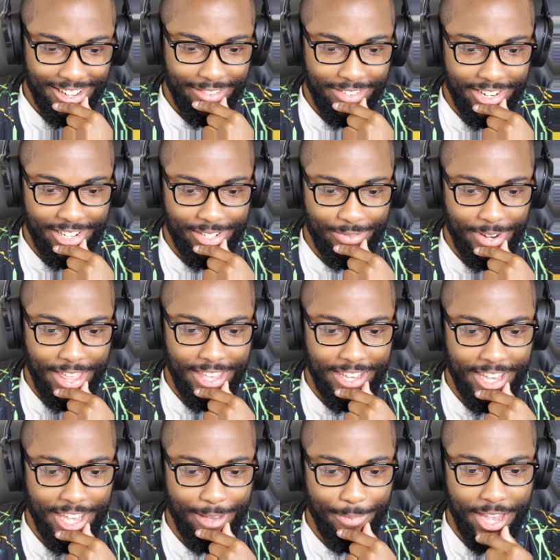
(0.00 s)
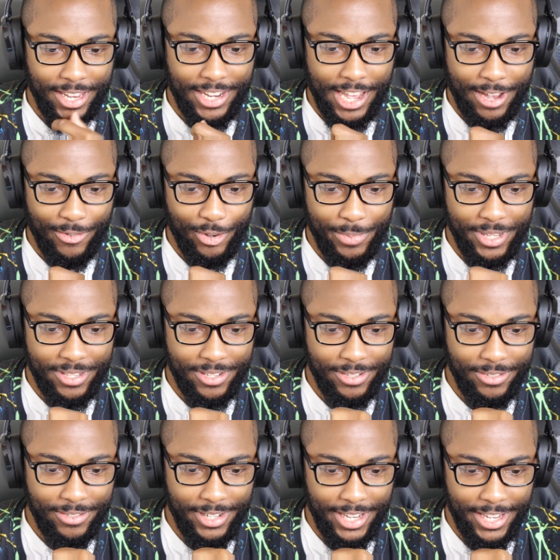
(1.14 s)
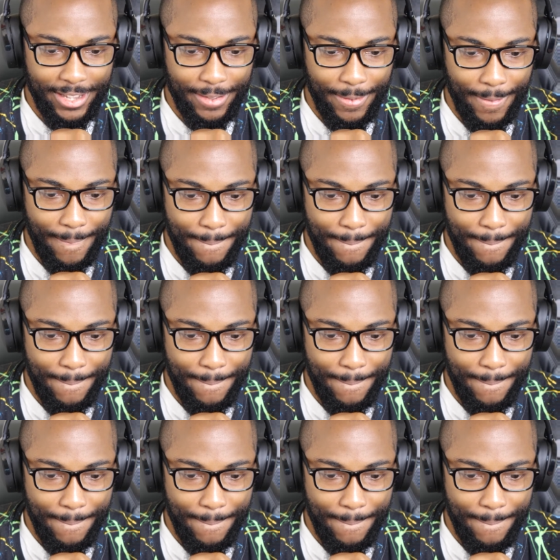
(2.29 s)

First Riley came back, now Rubi too. Damn.